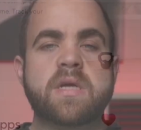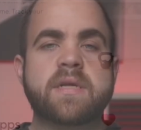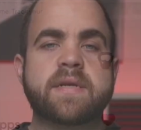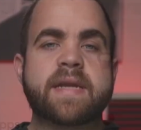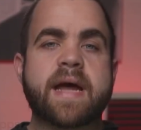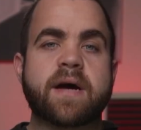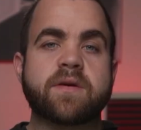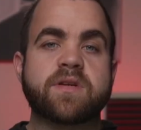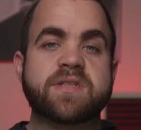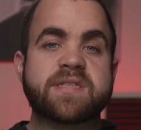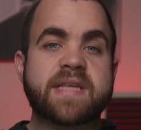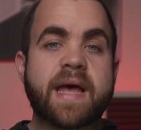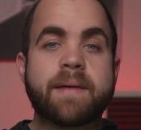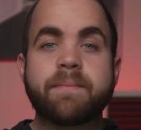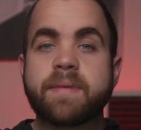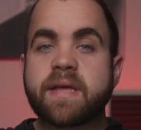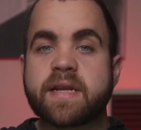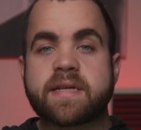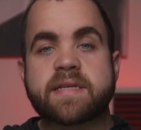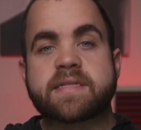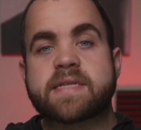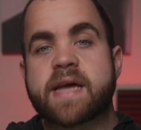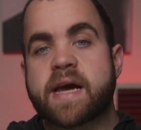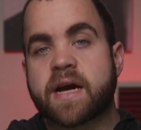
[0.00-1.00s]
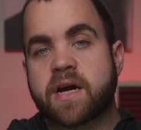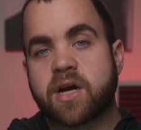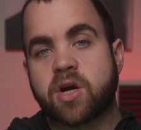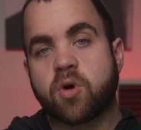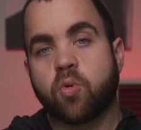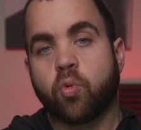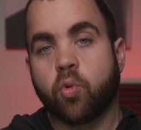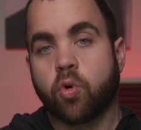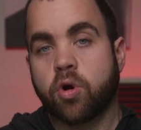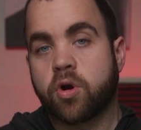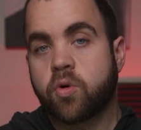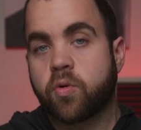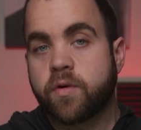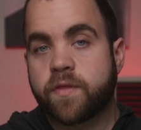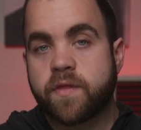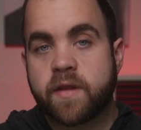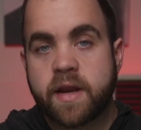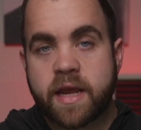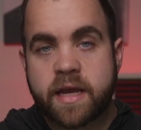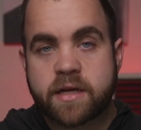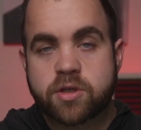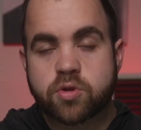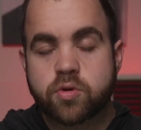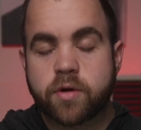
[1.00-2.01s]
Now, does that mean it's not going to work with an
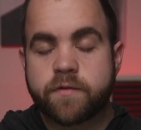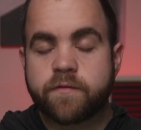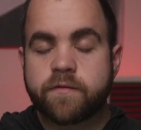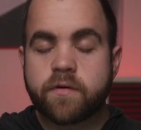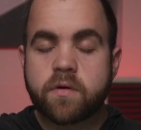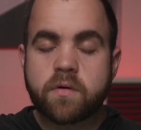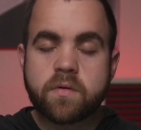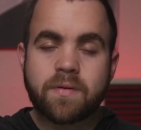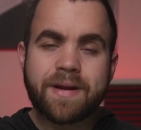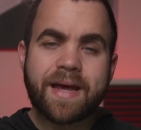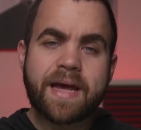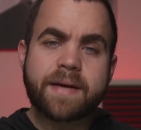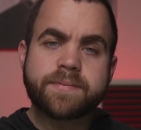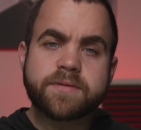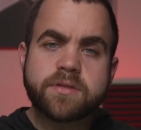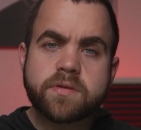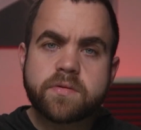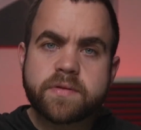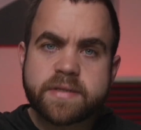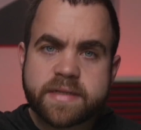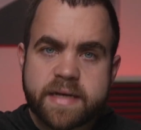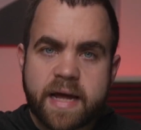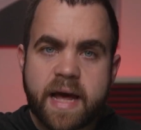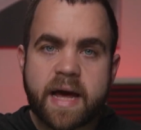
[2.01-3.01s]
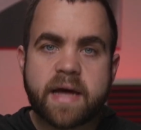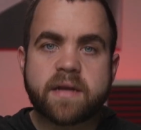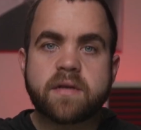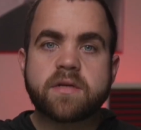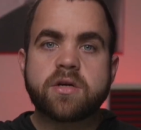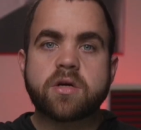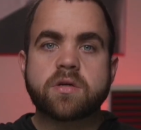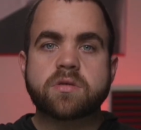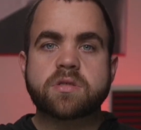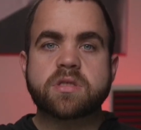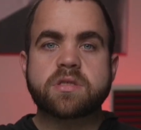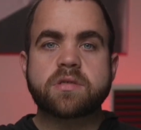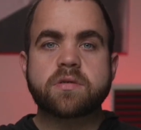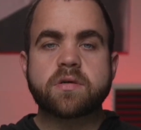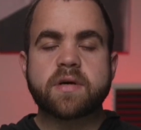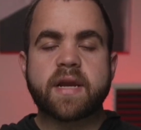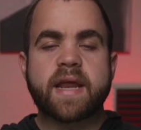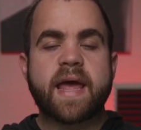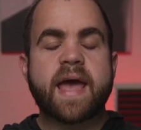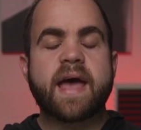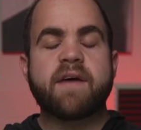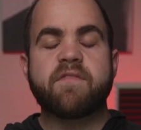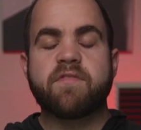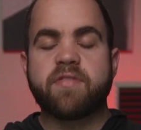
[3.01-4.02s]
Android phone? Absolutely not. You're still going
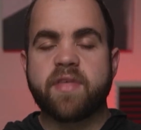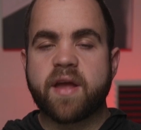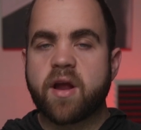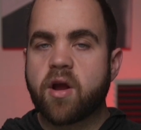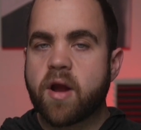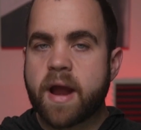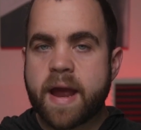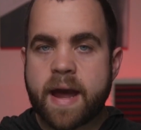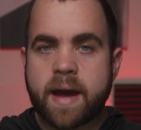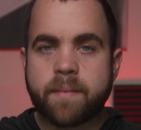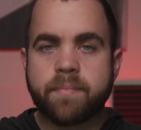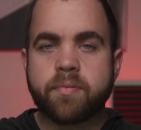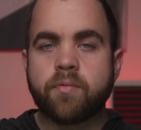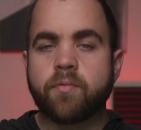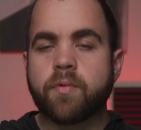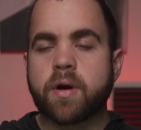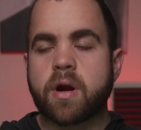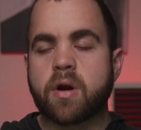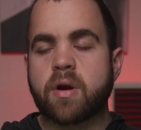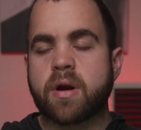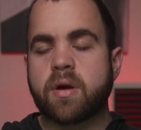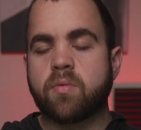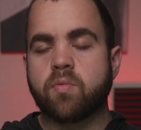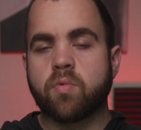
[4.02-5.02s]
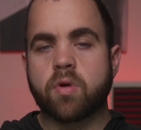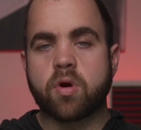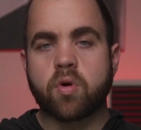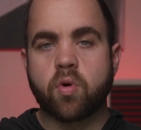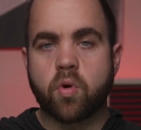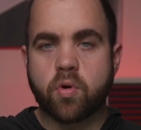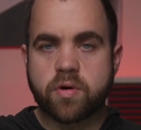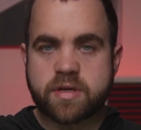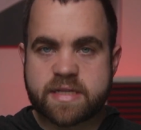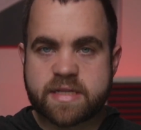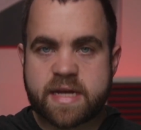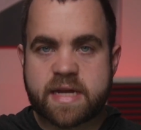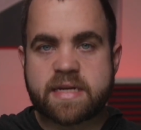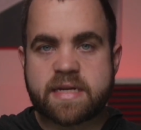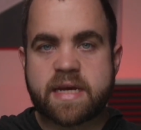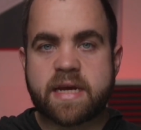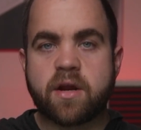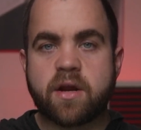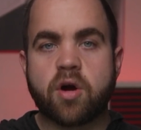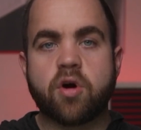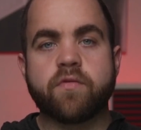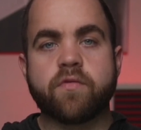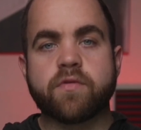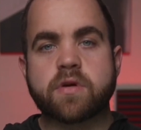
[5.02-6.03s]
to have their app where it records that
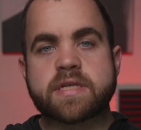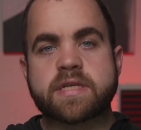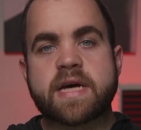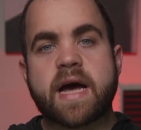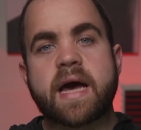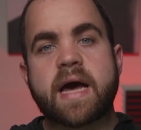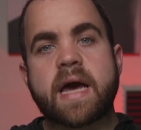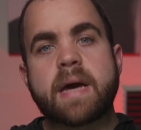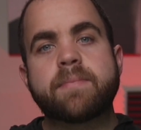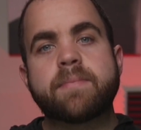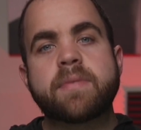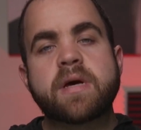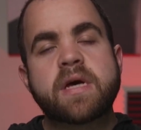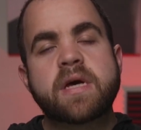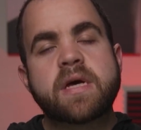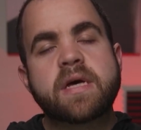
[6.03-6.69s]
data over time.